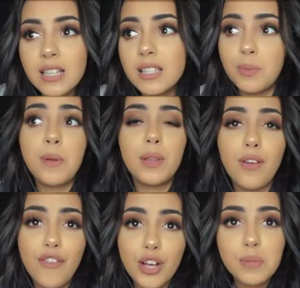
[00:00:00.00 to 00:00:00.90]
us. We were
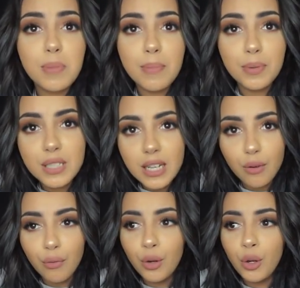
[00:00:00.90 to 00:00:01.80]
the first people to get
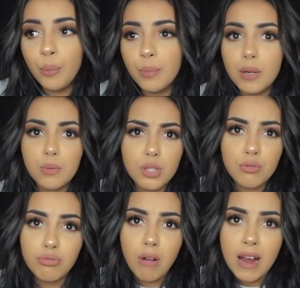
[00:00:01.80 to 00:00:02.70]
a room. It was
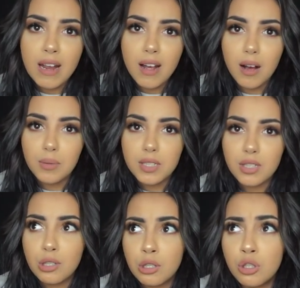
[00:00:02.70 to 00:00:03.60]
great. I was
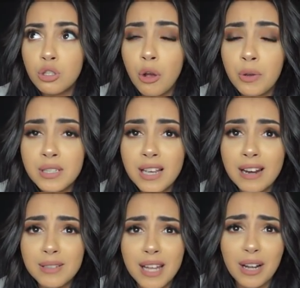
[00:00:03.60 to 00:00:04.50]
so
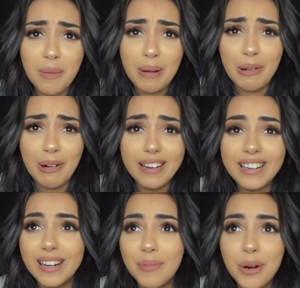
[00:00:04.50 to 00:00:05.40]
scared. I was like, oh God.
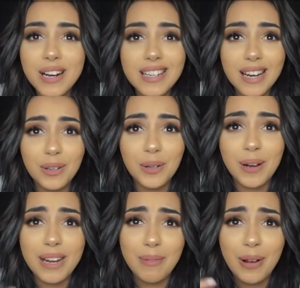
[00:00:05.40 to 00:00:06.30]
And I'm walking down the
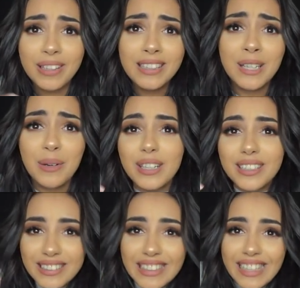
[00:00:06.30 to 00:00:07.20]
hallway and I'm going, oh,
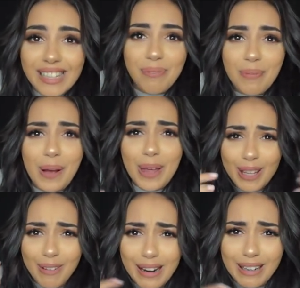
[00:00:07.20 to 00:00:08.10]
I'm gonna give birth.
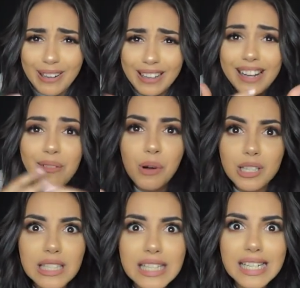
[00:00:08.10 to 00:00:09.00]
Oh my God, like
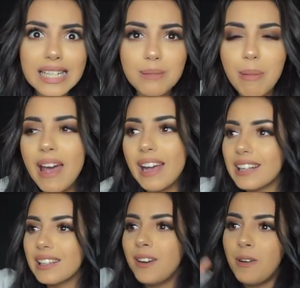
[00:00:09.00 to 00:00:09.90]
what's to
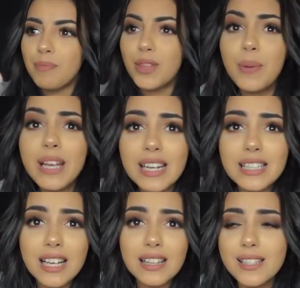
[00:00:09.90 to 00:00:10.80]
expect? We get
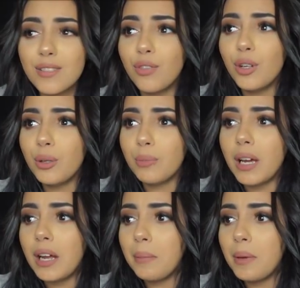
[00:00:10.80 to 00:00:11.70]
inside this room
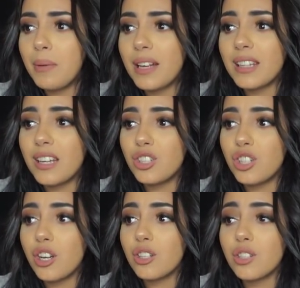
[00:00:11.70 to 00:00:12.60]
and we wait there, and
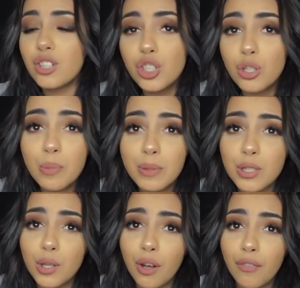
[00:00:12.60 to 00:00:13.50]
she goes, it shouldn't be
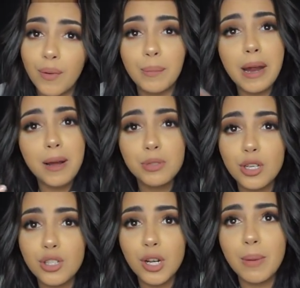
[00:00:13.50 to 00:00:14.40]
too long from now. I'm
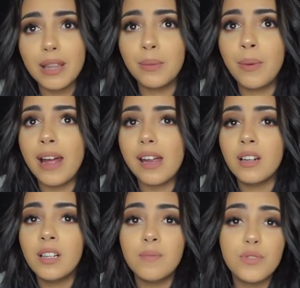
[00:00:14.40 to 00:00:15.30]
so sorry about the wait.
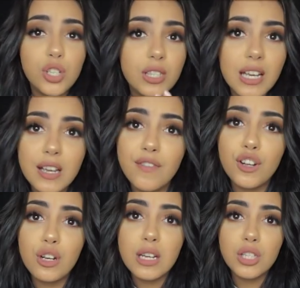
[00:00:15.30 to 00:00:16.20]
She goes, if
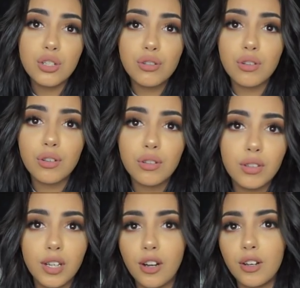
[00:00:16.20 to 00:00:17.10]
you need to,
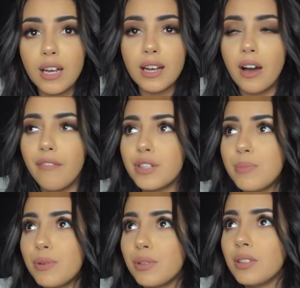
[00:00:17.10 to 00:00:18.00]
you know, get
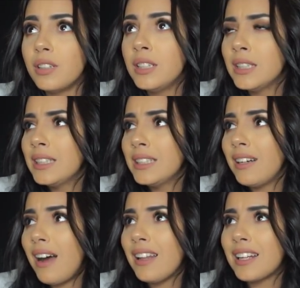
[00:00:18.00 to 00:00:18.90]
comfortable.
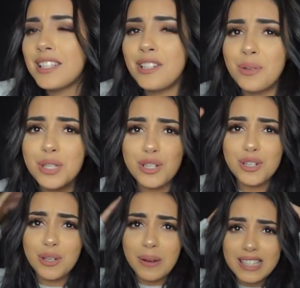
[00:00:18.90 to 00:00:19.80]
I like didn't know what to
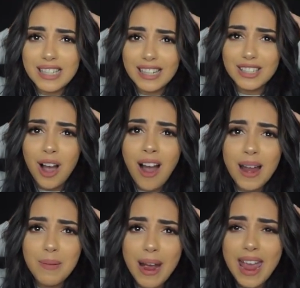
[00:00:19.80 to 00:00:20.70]
do, so I like
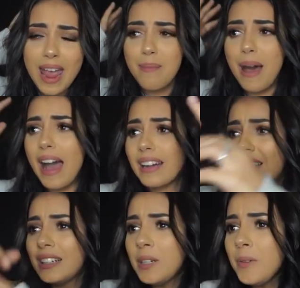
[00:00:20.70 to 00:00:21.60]
tied my hair back